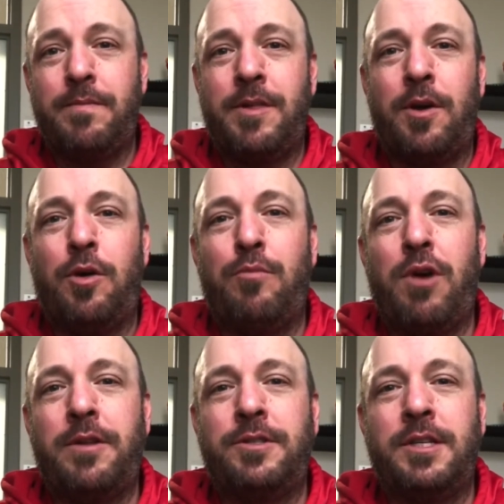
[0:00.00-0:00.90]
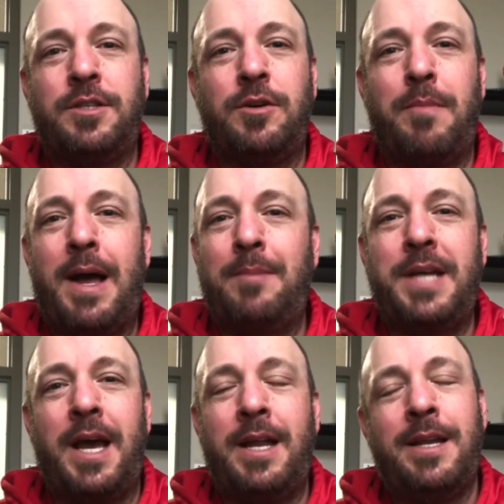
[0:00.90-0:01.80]
So, brother, sister, mom,
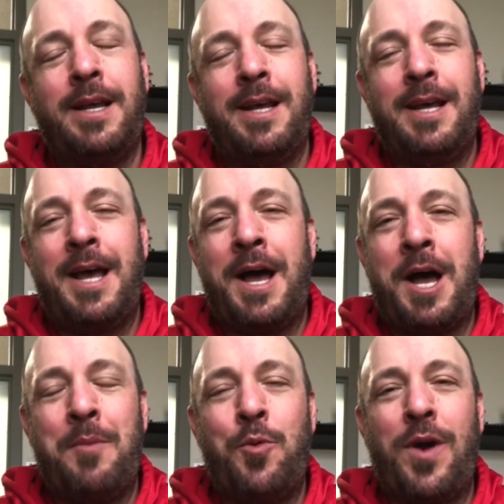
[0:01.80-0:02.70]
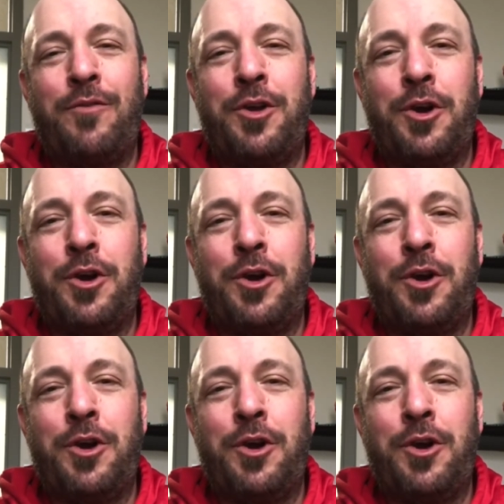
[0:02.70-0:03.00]
dad, whoever you're